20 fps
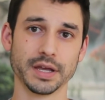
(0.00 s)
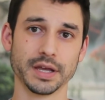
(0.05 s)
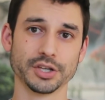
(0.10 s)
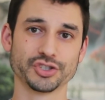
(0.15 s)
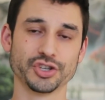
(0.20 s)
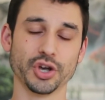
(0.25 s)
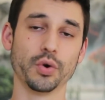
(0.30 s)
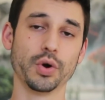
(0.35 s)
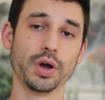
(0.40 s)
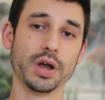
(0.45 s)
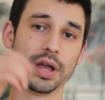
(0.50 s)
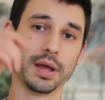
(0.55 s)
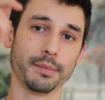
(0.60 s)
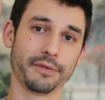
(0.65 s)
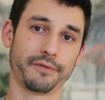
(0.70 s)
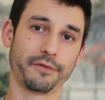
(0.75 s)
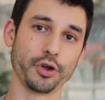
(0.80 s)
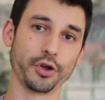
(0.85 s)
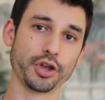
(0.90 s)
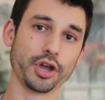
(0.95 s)
So
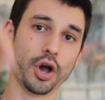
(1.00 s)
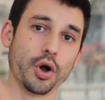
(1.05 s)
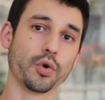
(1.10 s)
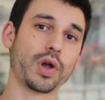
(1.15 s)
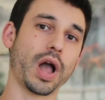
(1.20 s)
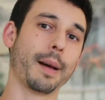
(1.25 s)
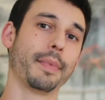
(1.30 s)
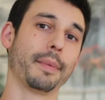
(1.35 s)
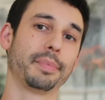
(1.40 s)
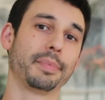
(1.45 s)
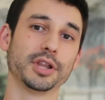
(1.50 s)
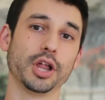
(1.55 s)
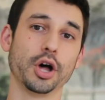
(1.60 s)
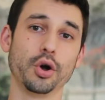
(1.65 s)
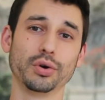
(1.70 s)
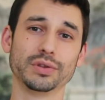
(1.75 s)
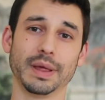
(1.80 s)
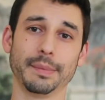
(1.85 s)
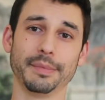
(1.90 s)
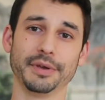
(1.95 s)
before you go, comment
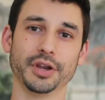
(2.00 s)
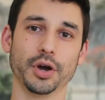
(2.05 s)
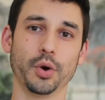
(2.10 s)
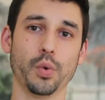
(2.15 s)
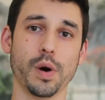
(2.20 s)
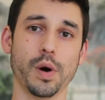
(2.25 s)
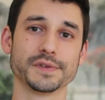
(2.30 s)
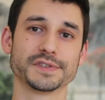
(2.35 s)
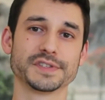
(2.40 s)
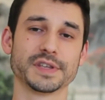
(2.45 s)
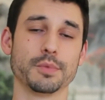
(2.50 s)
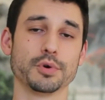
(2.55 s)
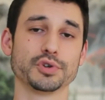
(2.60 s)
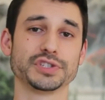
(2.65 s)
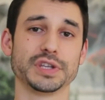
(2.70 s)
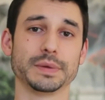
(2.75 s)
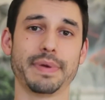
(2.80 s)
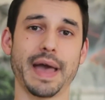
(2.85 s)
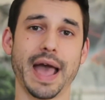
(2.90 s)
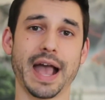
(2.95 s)
below. Let me know what was the
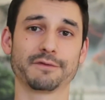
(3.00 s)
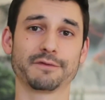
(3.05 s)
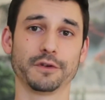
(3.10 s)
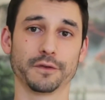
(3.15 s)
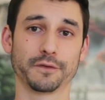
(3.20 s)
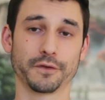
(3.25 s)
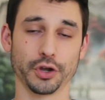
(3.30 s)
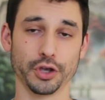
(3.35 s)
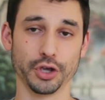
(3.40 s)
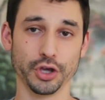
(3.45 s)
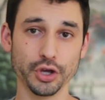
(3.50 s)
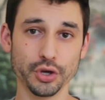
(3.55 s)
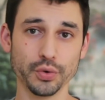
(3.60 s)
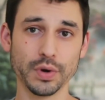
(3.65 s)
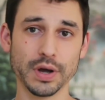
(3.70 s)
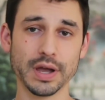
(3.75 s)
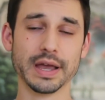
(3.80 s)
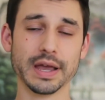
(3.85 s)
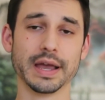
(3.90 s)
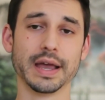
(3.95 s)
most impactful for you.